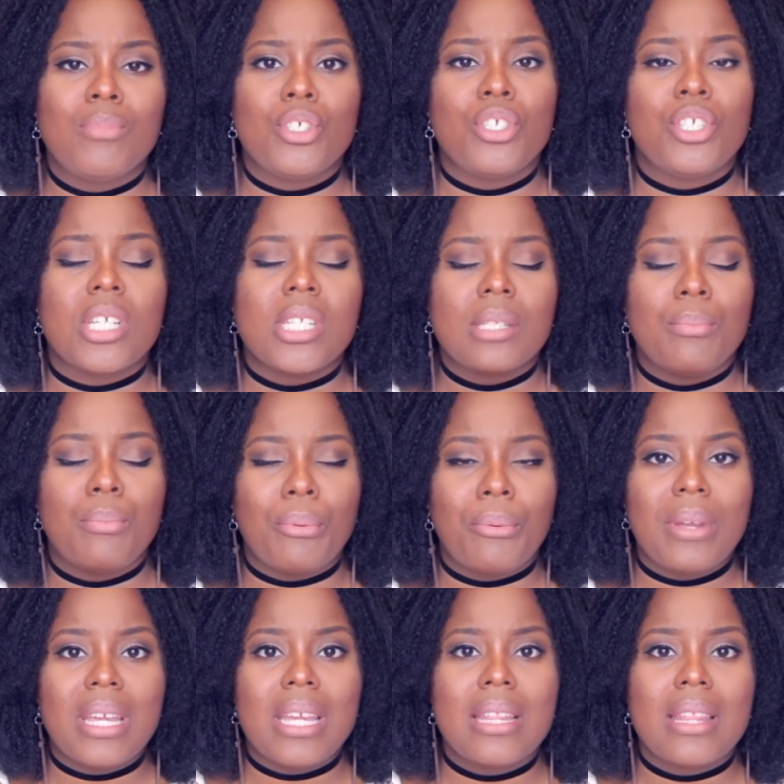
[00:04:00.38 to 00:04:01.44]
to just
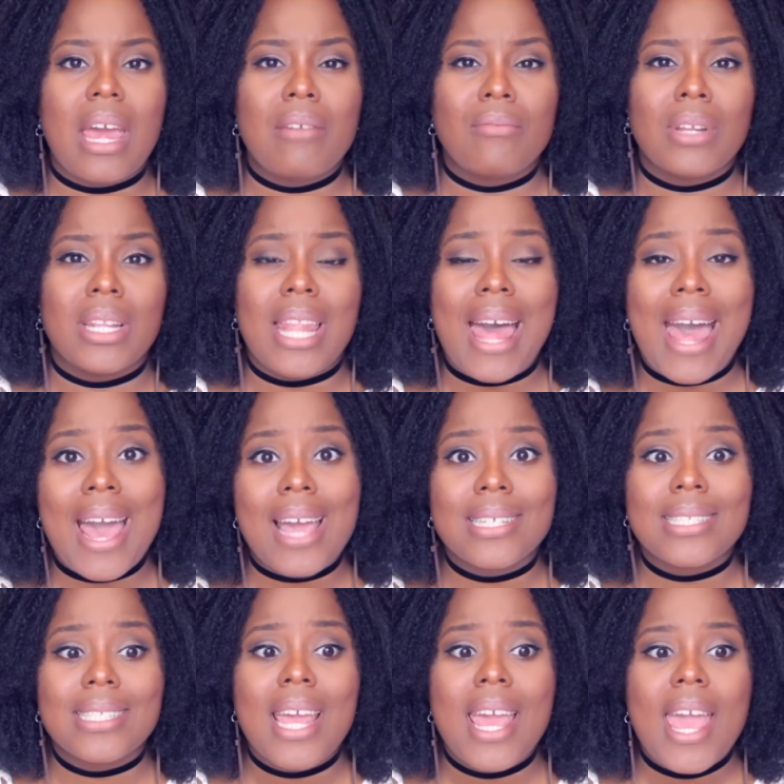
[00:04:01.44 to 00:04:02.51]
breathe and
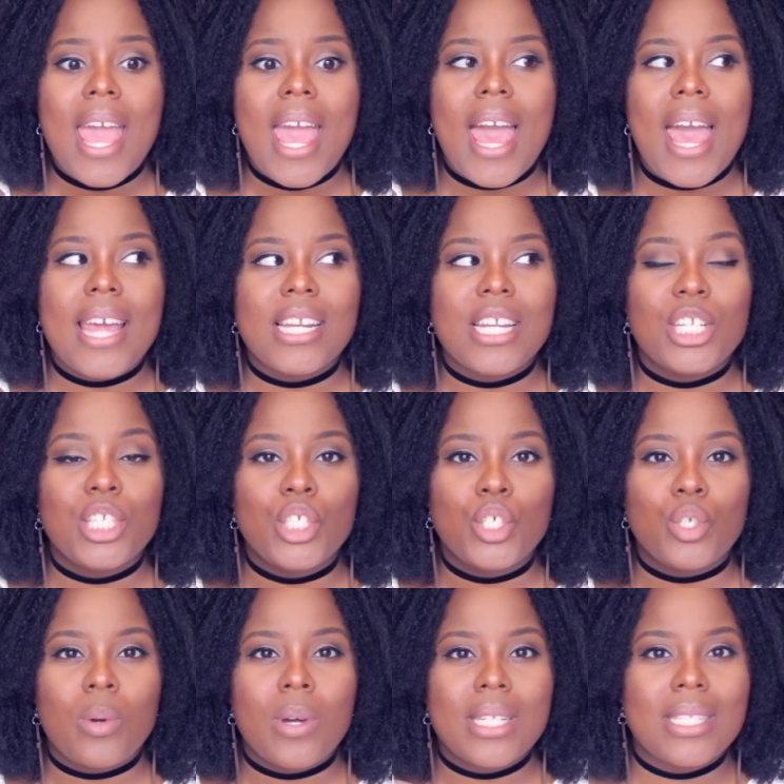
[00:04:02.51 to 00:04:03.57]
relax and
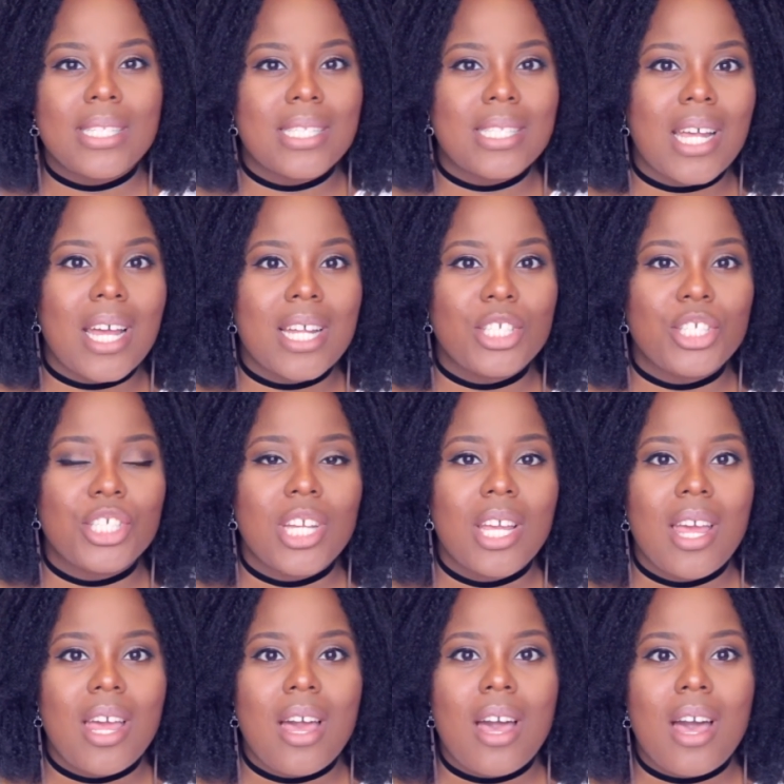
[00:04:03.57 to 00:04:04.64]
enjoy such
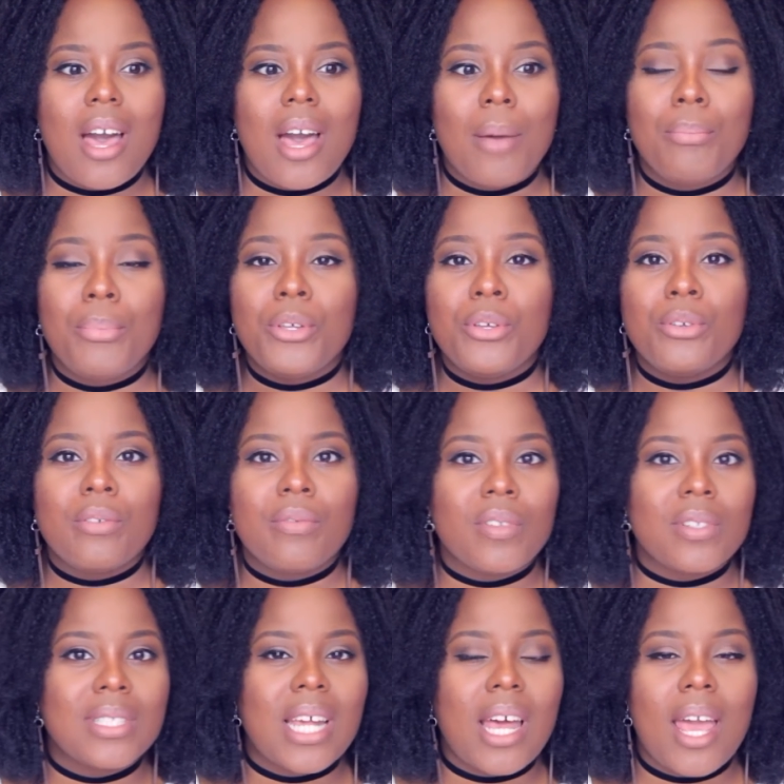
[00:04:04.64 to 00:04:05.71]
a
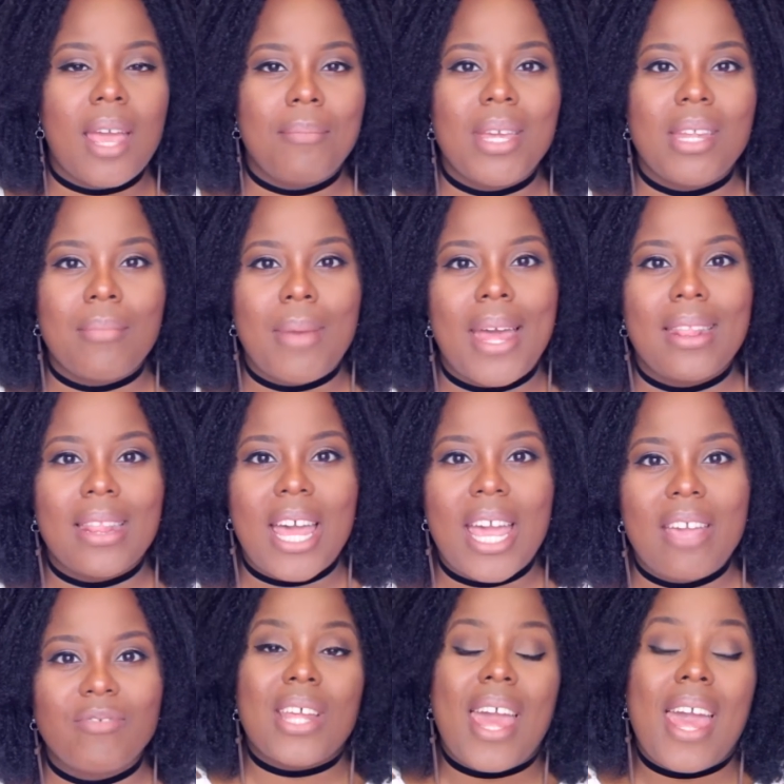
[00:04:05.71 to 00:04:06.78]
beautiful time in my
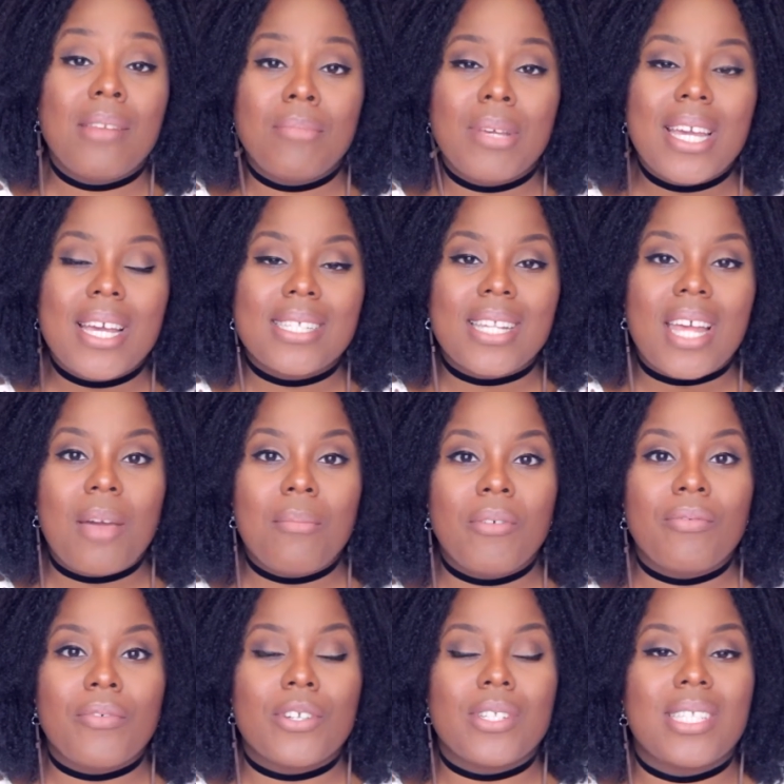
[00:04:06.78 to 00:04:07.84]
life. And because I'm a
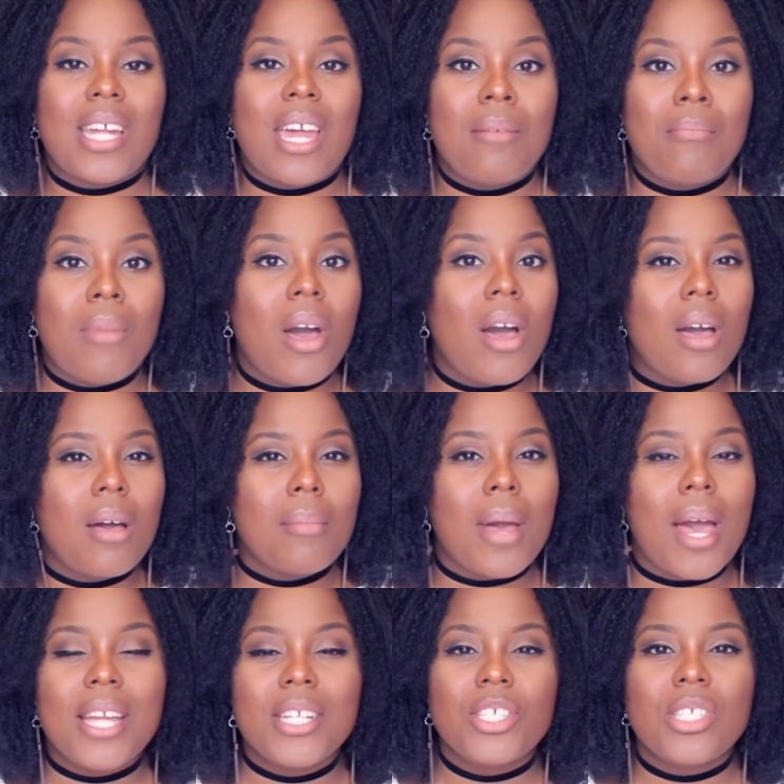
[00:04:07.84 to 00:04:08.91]
first-time mom,
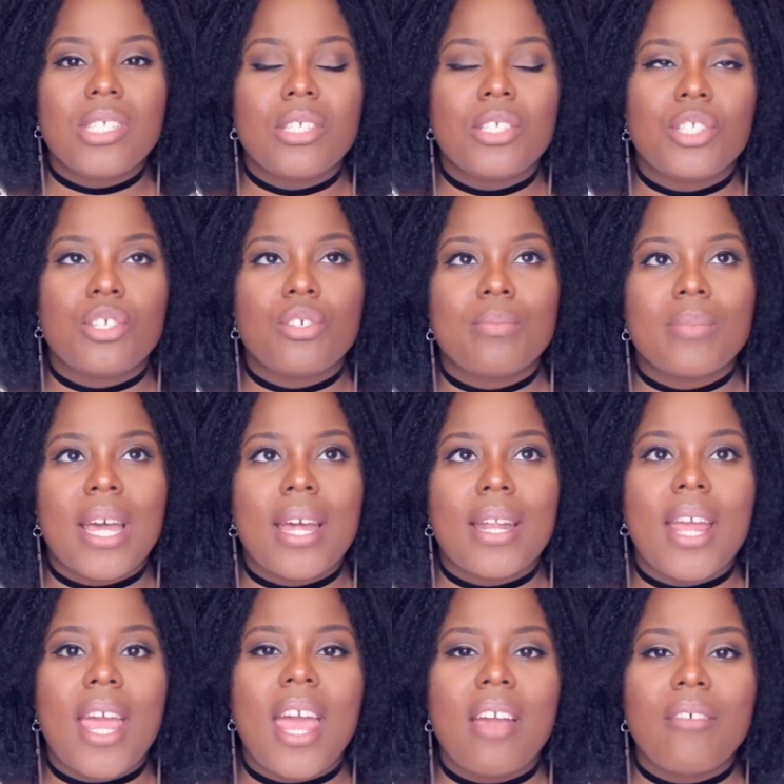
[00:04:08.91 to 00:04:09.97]
I just assumed
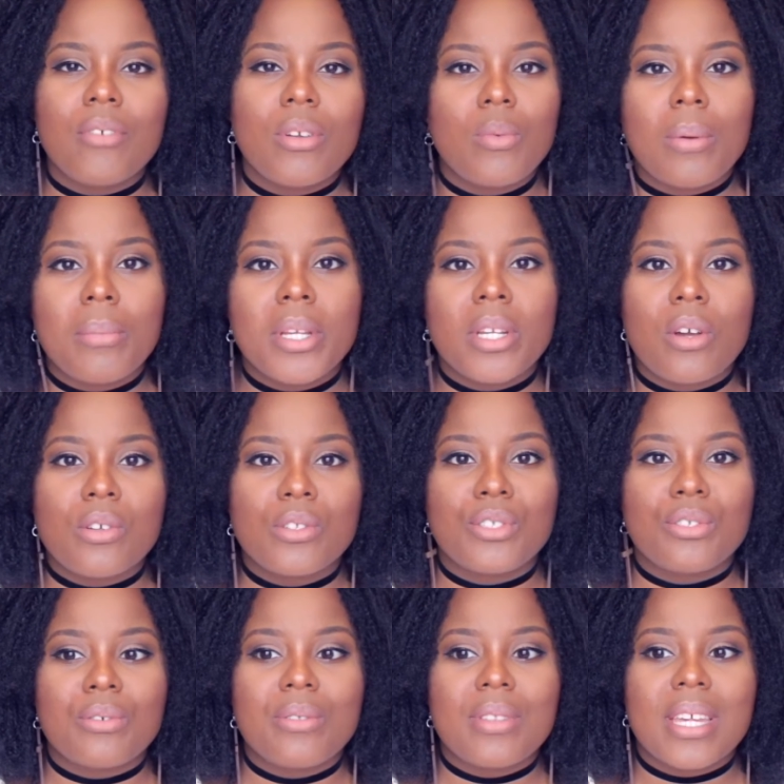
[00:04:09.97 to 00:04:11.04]
that every woman goes
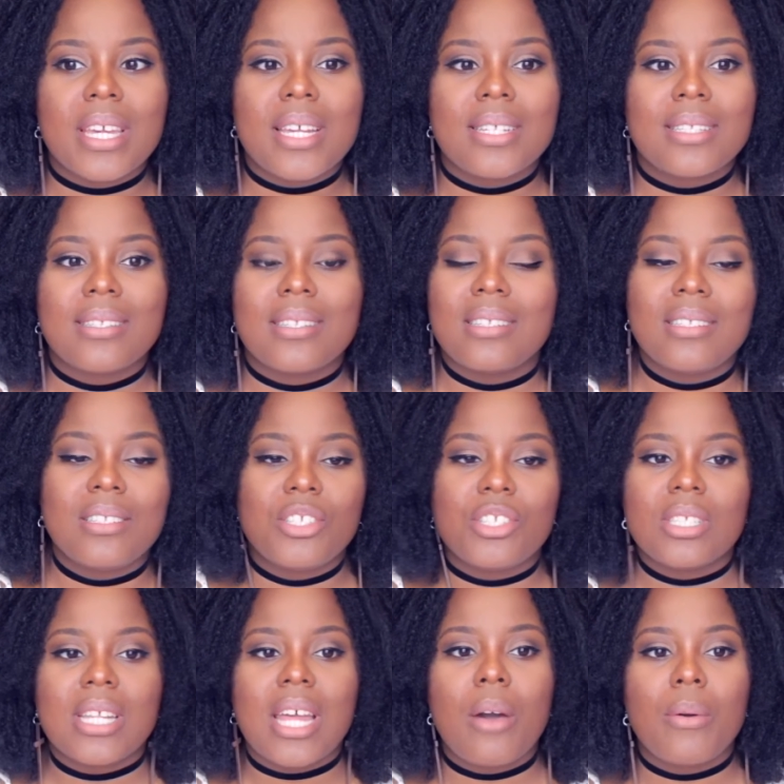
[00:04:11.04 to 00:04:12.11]
through this. This is
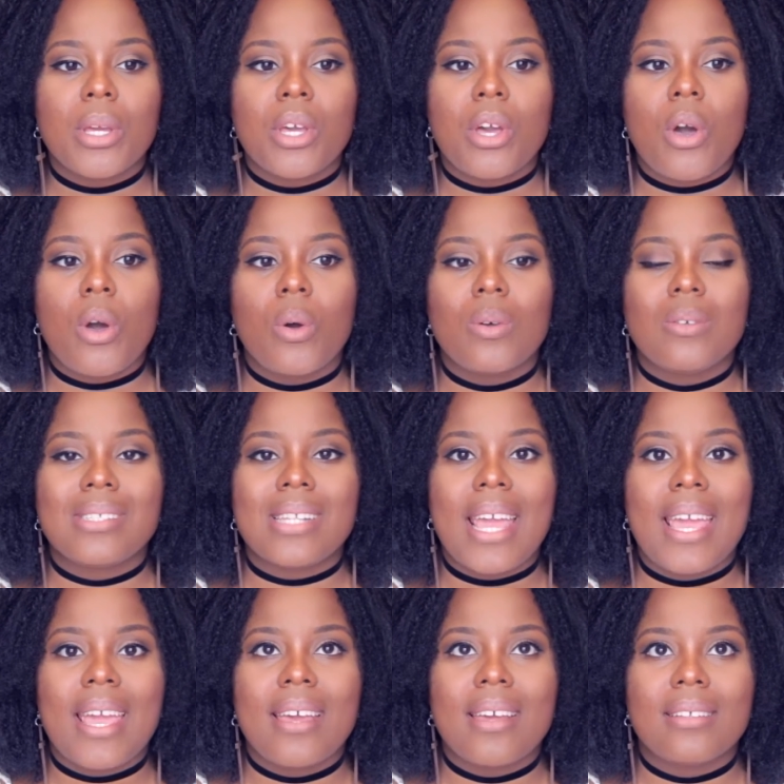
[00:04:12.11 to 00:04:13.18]
just how it goes,
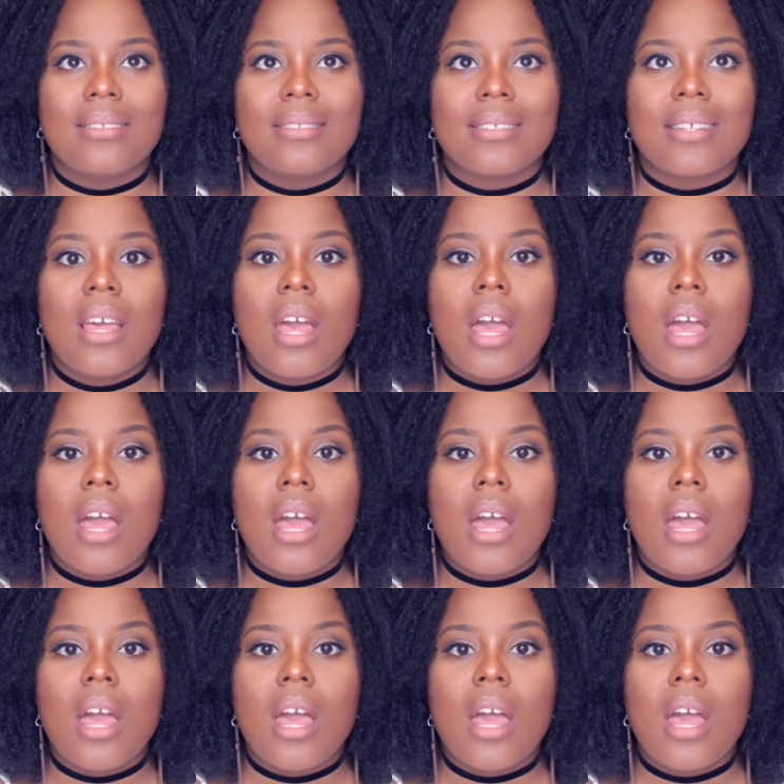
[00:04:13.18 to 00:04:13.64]
and